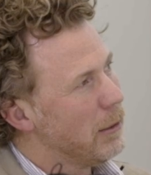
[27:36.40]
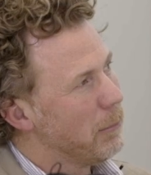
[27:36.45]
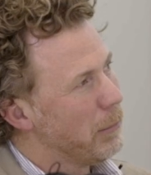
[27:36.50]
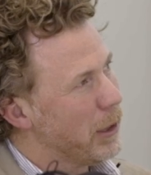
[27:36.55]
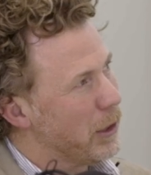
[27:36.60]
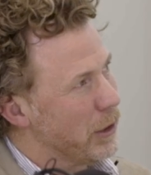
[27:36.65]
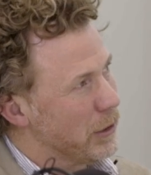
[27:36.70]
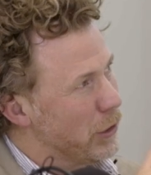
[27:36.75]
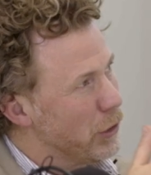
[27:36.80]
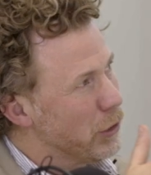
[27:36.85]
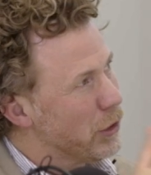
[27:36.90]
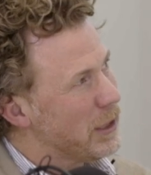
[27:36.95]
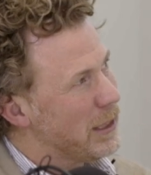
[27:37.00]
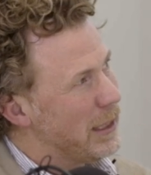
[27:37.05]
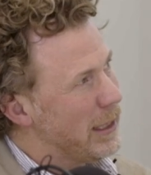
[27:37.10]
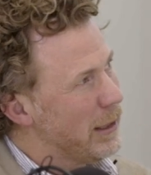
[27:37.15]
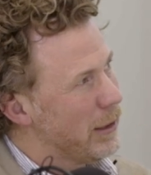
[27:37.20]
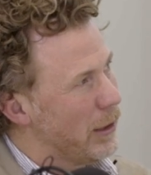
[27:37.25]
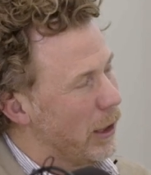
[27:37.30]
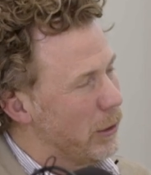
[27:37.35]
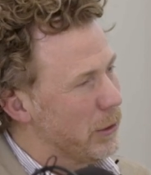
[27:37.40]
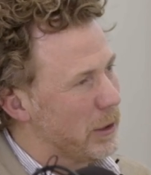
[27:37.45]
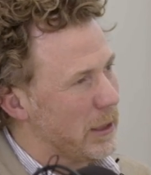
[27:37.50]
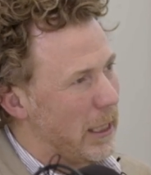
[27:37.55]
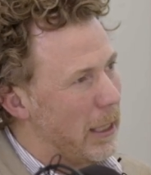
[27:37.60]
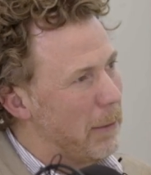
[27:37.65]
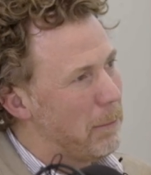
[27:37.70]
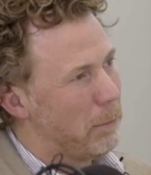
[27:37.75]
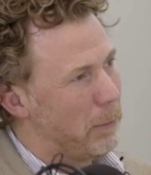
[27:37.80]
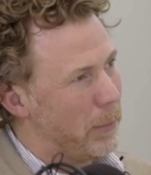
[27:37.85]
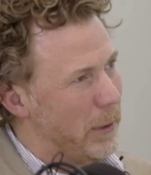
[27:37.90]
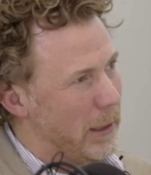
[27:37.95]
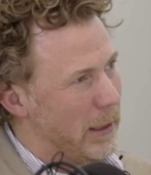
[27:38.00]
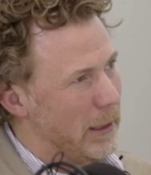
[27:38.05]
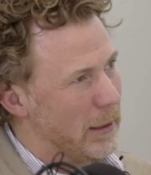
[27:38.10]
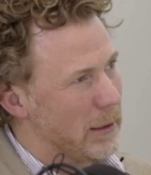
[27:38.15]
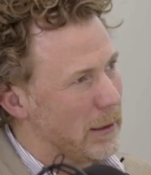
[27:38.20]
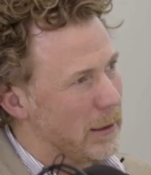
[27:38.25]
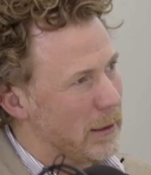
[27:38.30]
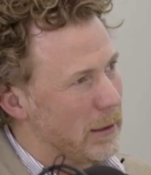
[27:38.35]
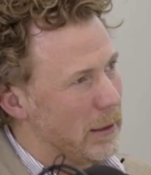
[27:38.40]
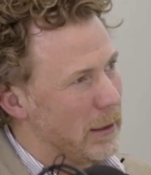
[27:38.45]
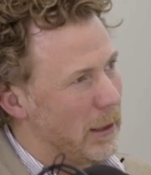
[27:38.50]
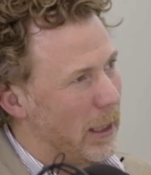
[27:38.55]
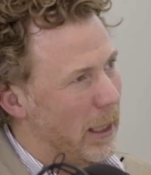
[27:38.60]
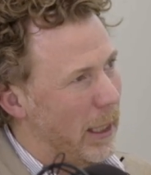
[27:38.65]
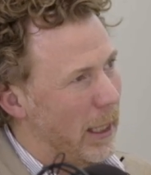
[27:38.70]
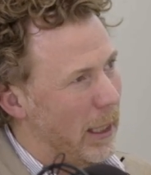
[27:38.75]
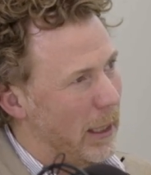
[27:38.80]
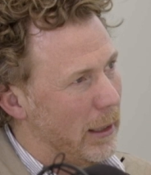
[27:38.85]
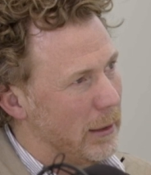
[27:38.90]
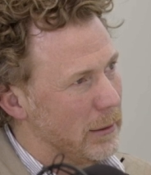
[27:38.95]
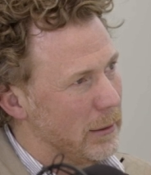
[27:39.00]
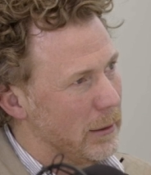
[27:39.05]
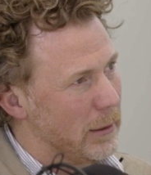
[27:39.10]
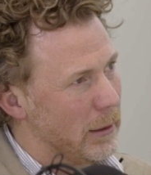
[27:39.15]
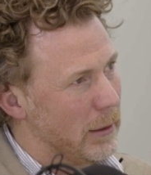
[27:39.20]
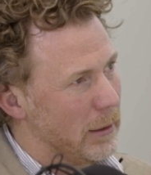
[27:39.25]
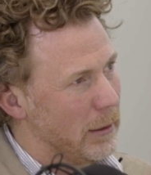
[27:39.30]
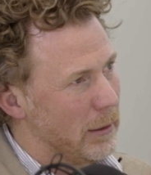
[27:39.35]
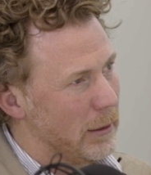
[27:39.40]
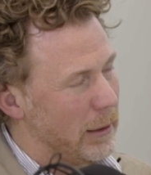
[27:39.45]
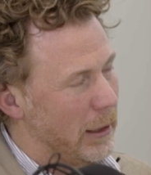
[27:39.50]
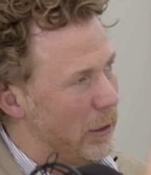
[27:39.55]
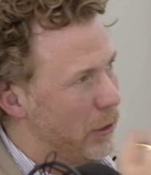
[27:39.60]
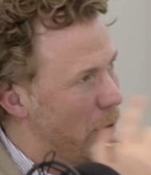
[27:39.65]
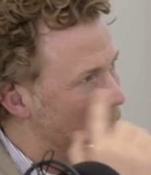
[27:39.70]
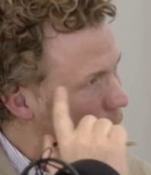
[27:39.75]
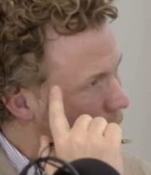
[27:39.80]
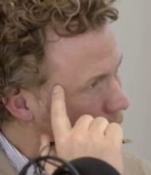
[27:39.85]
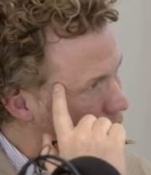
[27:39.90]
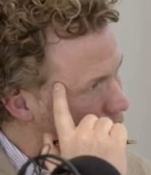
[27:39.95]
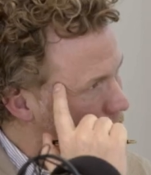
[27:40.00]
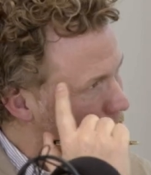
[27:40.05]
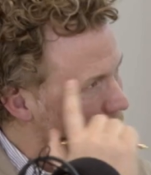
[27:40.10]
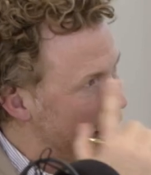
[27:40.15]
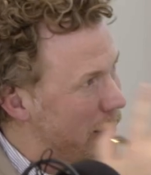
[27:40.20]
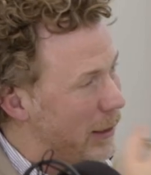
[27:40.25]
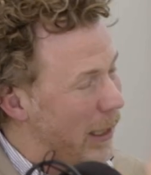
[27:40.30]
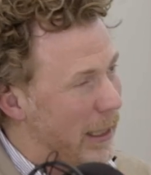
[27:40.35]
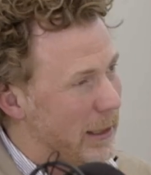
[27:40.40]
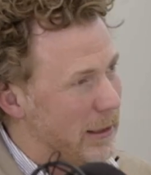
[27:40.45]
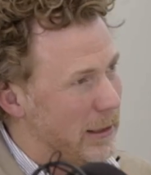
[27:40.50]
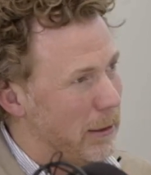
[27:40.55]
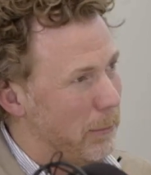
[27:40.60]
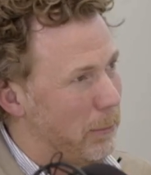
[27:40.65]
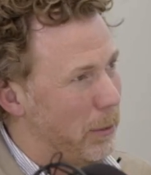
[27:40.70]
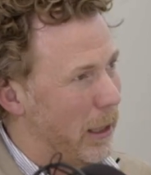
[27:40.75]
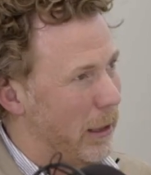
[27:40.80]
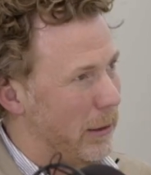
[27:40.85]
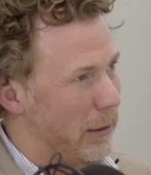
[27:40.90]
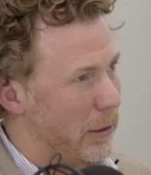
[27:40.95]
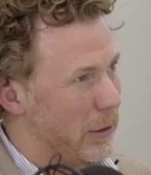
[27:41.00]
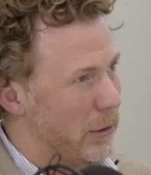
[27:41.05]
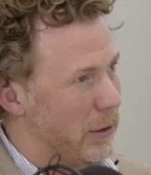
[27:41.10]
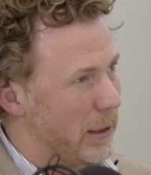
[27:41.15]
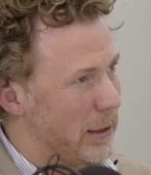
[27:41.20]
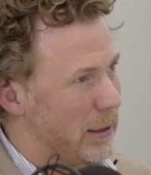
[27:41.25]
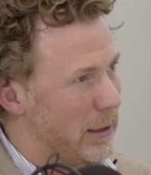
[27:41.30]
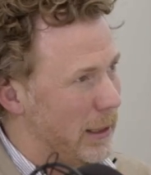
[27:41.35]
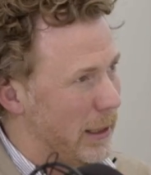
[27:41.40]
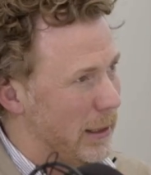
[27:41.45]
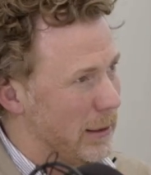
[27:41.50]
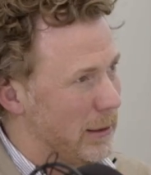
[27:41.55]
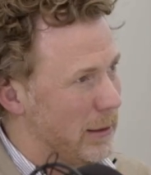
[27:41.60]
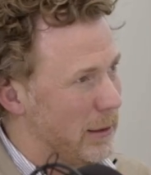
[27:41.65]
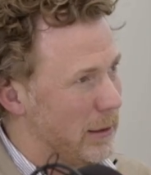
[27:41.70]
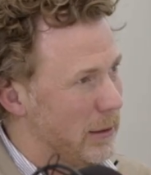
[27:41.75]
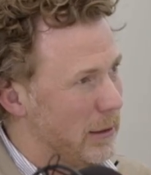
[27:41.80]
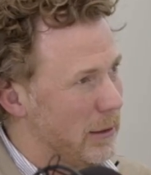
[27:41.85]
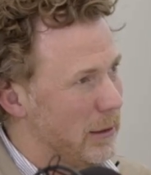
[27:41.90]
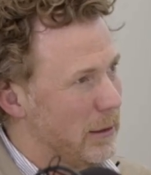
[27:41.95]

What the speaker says: because you see those companies, and then you might think that's the path to success.